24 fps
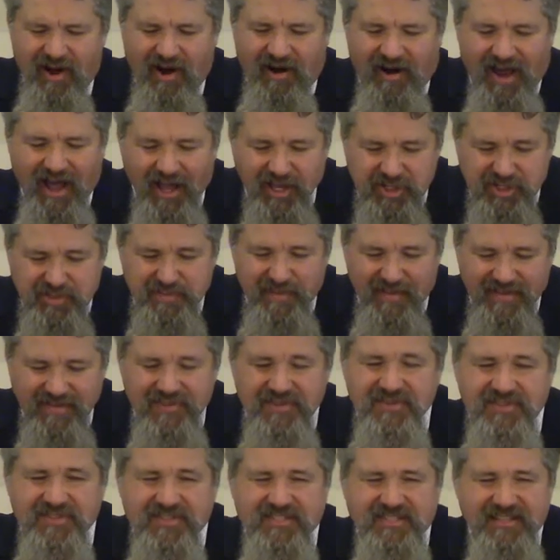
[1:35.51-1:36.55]
are
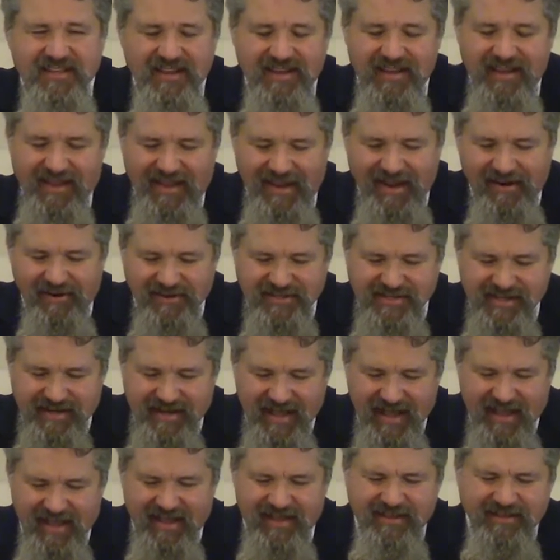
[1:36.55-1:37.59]
husbands here
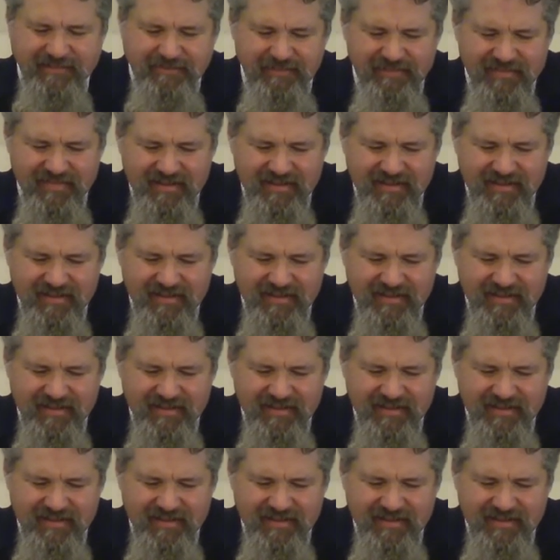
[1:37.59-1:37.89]
today